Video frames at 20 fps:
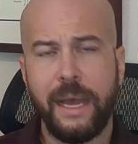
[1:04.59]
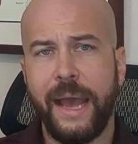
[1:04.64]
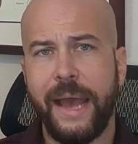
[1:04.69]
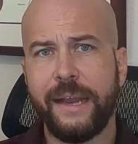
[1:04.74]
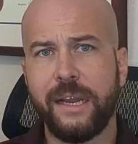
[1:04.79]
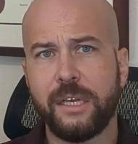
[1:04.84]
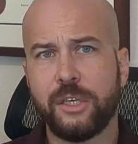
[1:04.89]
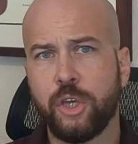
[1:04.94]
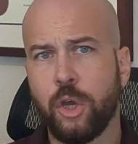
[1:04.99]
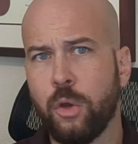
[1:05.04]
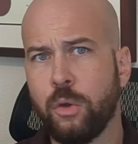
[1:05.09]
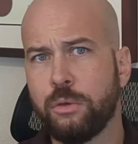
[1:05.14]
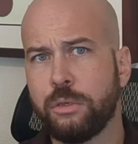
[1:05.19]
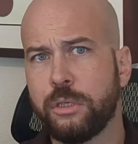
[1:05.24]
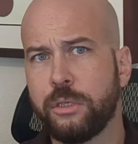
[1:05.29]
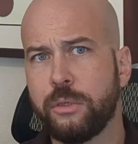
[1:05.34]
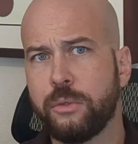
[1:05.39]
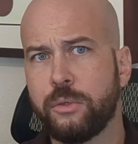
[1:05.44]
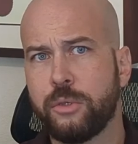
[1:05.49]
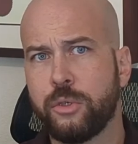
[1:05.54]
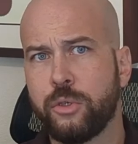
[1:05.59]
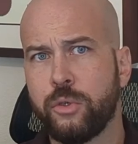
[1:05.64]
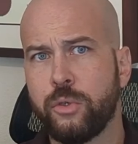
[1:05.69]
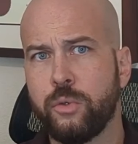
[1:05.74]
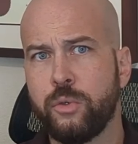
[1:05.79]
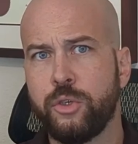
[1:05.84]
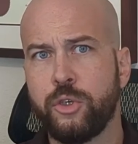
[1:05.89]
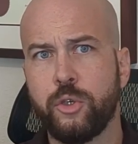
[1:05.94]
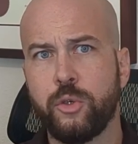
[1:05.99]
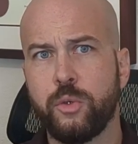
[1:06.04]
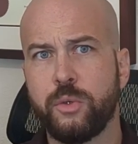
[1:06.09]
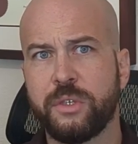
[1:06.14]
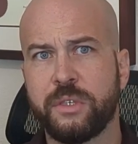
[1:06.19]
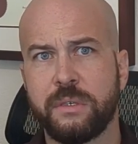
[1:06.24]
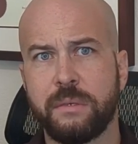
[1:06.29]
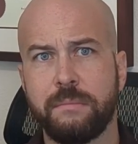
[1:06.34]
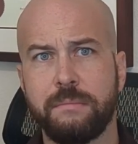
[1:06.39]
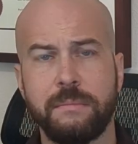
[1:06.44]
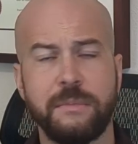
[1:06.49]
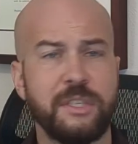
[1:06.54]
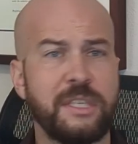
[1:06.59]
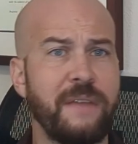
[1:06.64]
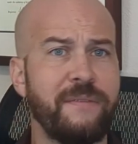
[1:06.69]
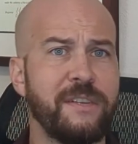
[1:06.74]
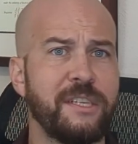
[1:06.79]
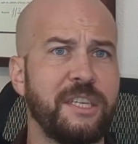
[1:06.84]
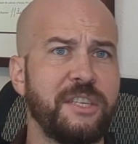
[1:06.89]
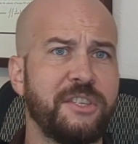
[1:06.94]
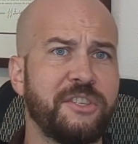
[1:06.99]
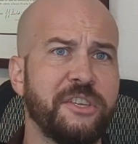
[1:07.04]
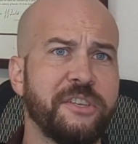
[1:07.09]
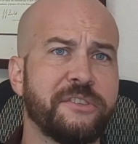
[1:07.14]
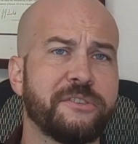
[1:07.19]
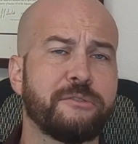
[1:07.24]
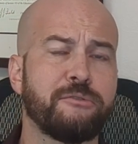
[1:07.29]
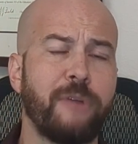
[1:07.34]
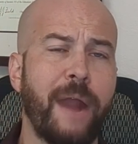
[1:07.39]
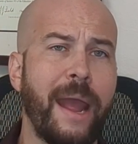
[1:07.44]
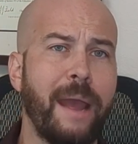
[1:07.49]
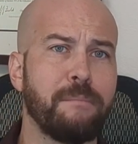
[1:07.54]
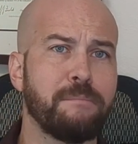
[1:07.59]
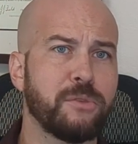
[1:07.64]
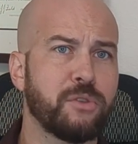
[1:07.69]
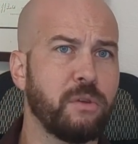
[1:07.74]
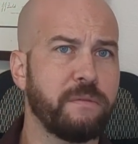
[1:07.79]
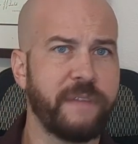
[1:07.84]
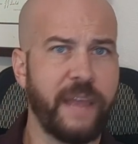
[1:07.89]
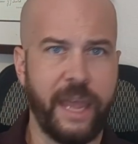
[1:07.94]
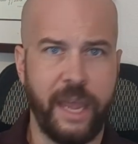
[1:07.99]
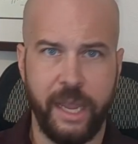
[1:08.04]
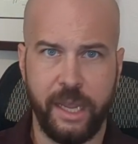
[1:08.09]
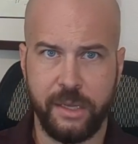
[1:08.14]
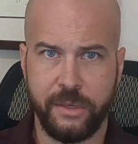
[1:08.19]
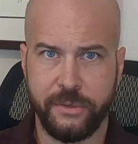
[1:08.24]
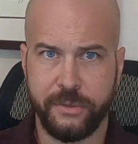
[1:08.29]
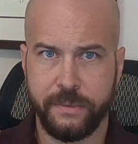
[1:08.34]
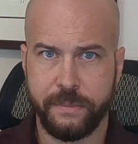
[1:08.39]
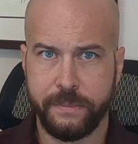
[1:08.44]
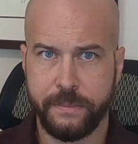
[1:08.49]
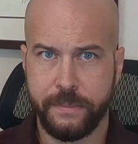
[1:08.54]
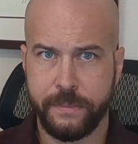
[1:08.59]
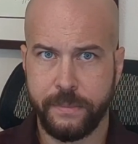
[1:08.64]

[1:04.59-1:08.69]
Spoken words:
and it told you to use 76 grams of eggs,